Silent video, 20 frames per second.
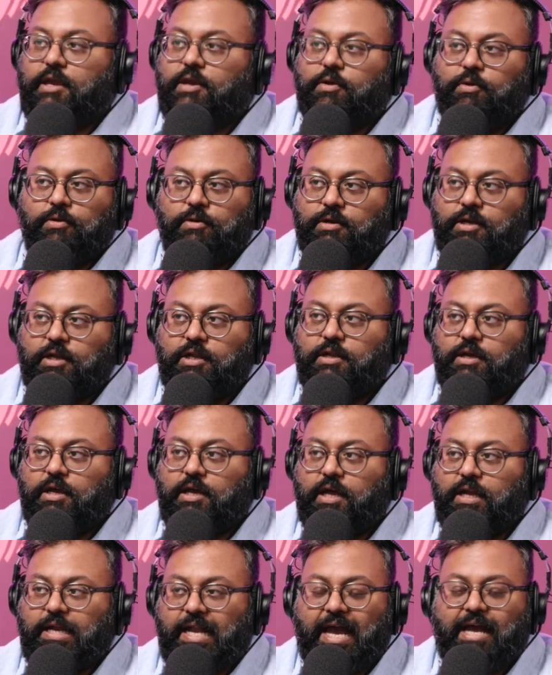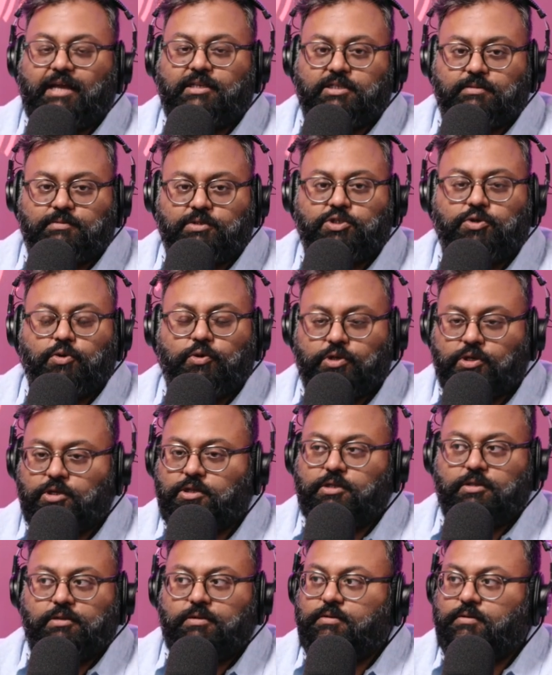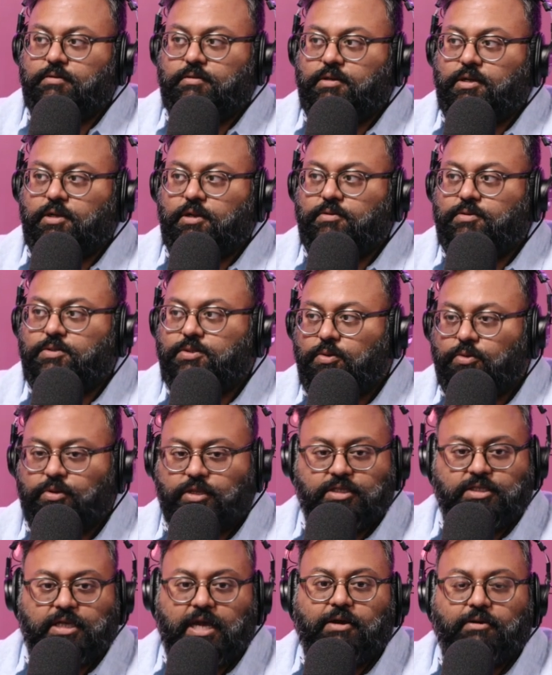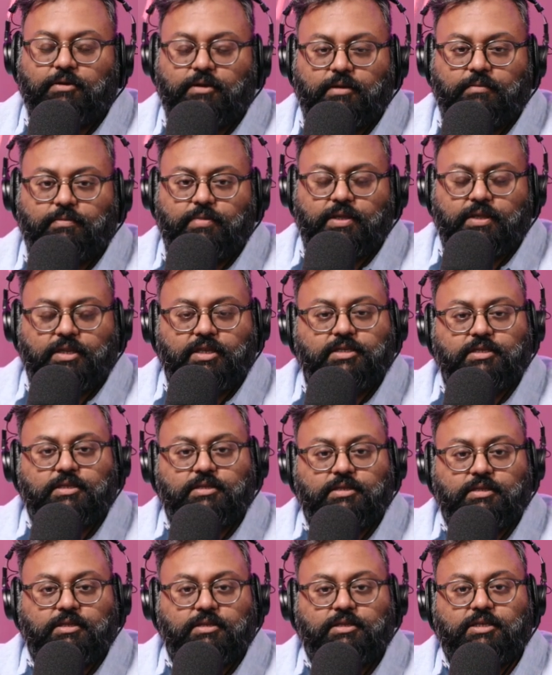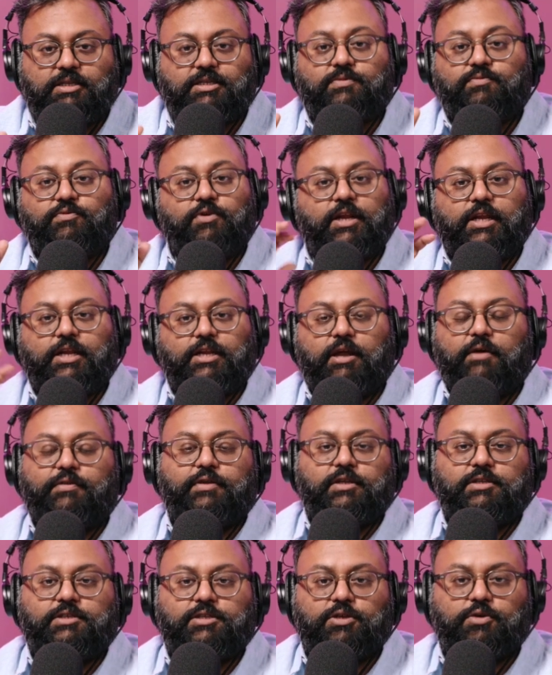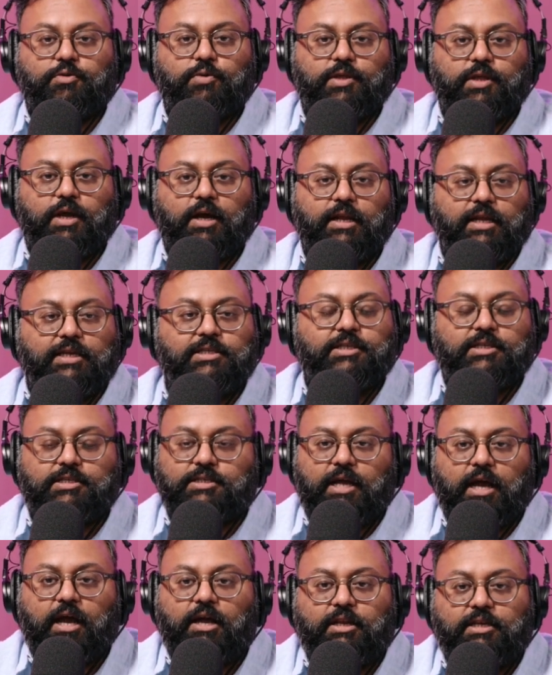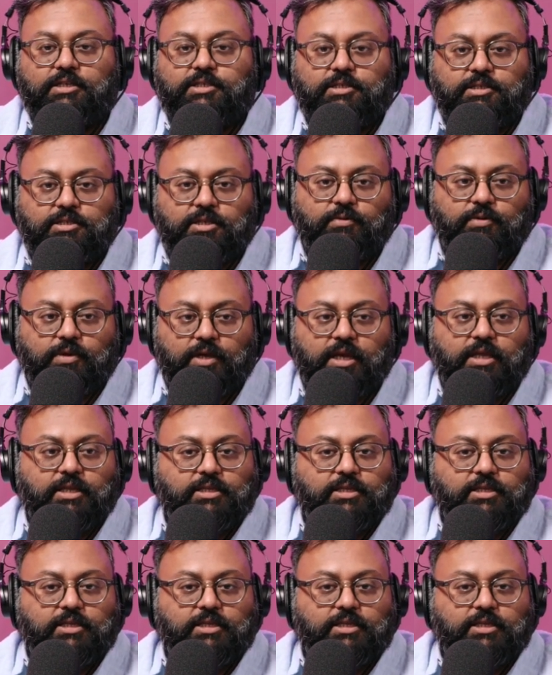Gordon and Hans, I'm sure you can, you know, sort this out. But this is really nothing to do with our listeners. Like, our listeners don't want to